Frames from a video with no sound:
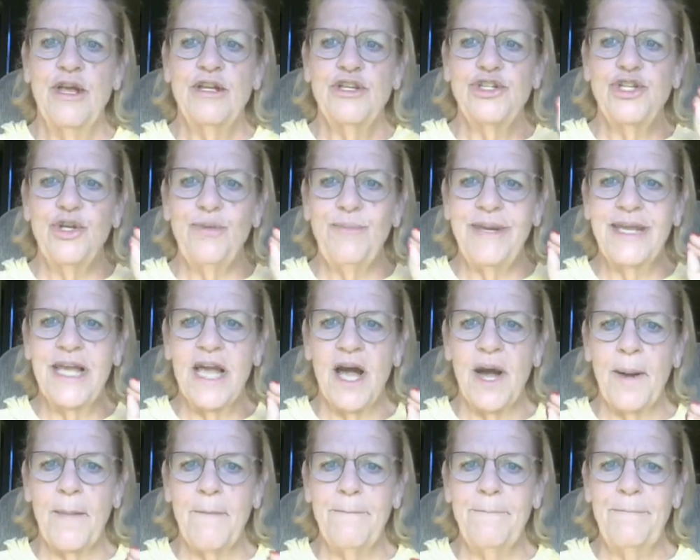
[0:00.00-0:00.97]
to
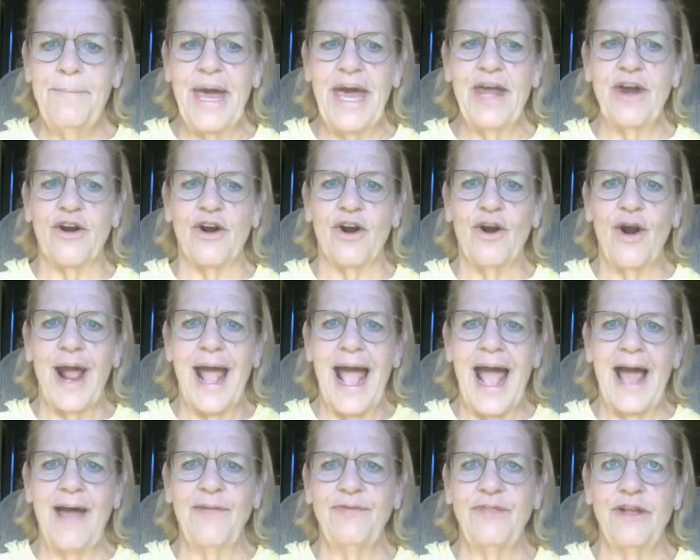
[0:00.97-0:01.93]
become better
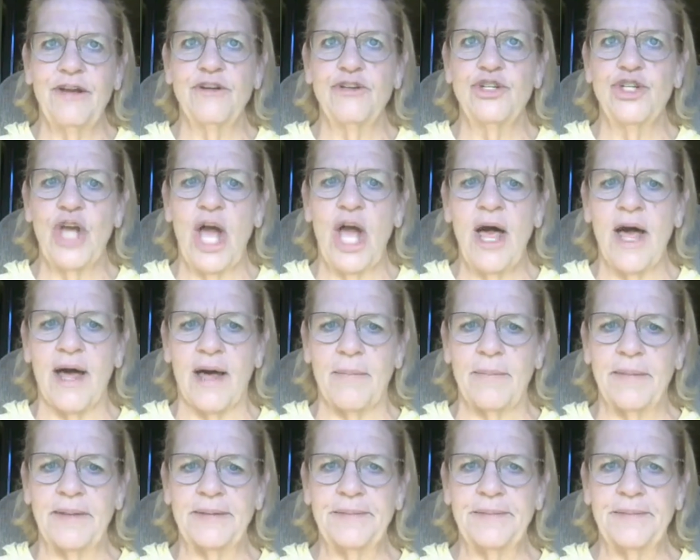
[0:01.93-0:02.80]
at their job.